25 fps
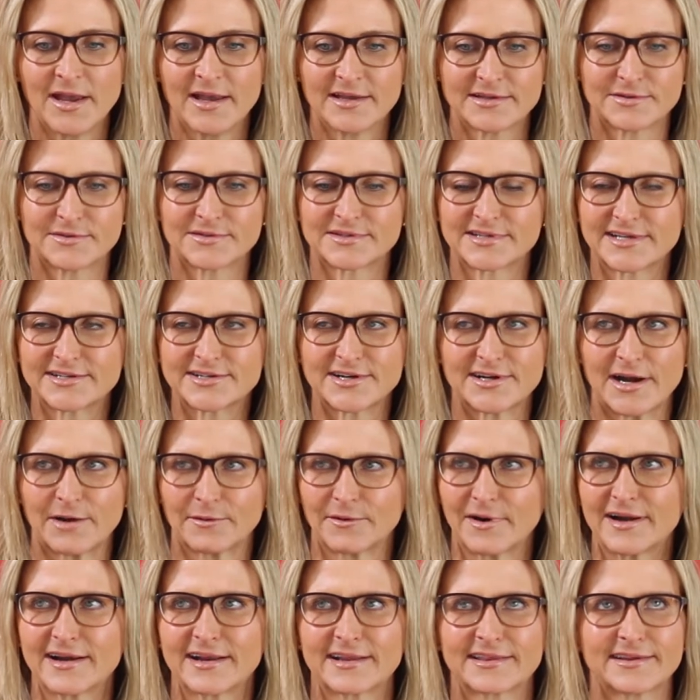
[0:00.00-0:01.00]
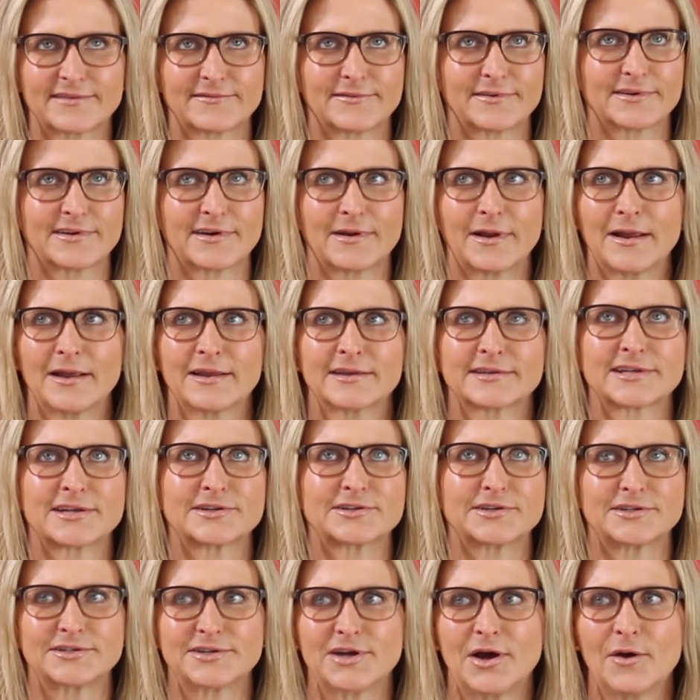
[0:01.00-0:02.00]
So it was such an ironic thing,
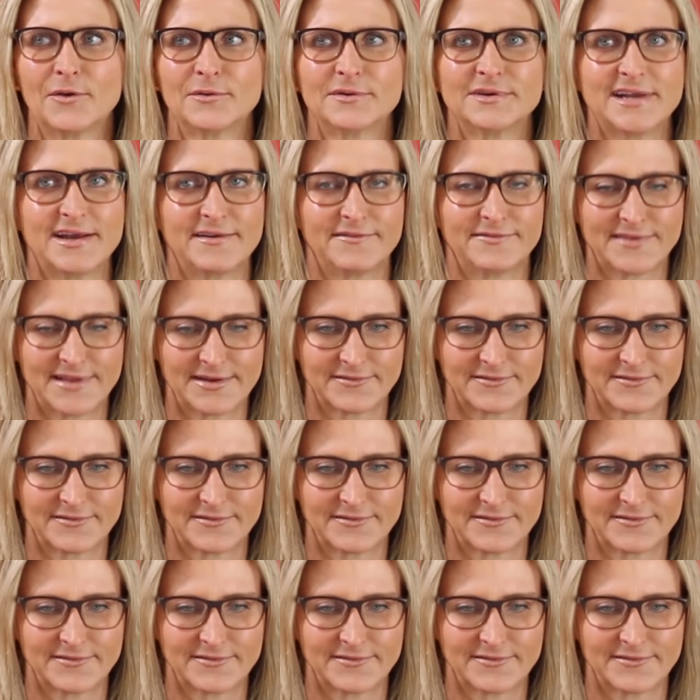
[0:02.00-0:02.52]
such a tone-deaf